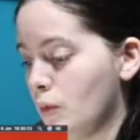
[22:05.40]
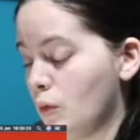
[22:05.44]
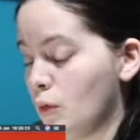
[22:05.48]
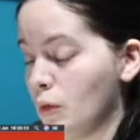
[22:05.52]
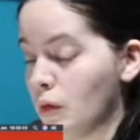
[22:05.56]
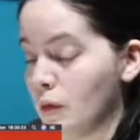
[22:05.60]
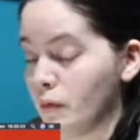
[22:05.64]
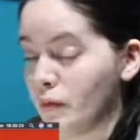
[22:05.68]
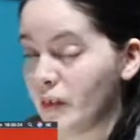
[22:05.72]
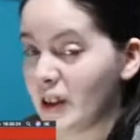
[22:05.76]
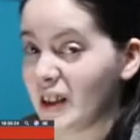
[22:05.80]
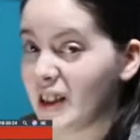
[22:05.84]

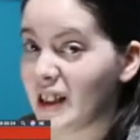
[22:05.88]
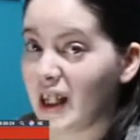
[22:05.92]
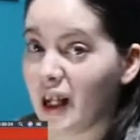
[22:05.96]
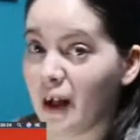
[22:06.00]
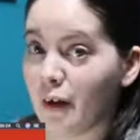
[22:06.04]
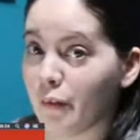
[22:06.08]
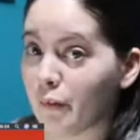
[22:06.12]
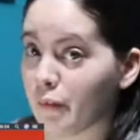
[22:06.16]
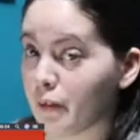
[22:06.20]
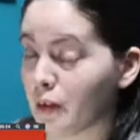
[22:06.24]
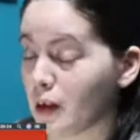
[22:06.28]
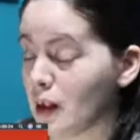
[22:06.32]
or in fact
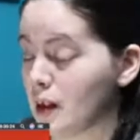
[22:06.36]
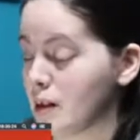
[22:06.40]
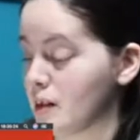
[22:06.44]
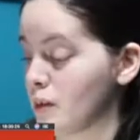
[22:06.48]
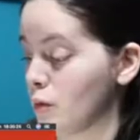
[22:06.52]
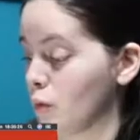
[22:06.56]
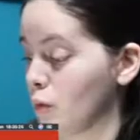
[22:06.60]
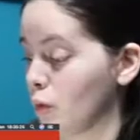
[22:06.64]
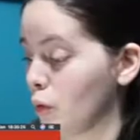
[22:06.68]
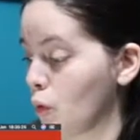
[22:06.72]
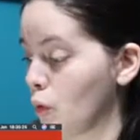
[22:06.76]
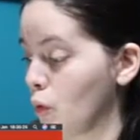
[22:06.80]
how they're
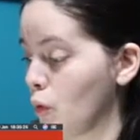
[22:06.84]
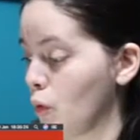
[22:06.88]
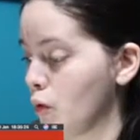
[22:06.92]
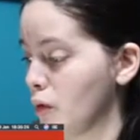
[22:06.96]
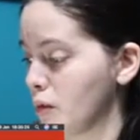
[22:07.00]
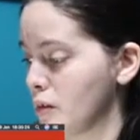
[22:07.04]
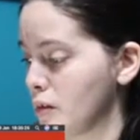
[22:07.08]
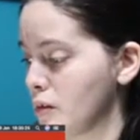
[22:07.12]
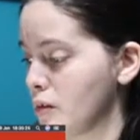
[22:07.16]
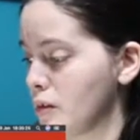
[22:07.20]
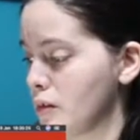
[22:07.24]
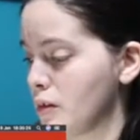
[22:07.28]
actually
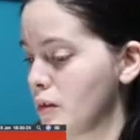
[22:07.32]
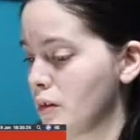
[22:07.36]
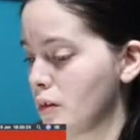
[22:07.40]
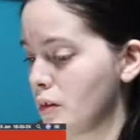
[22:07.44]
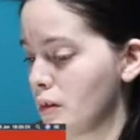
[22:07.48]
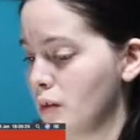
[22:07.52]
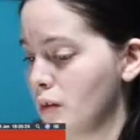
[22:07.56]
recorded.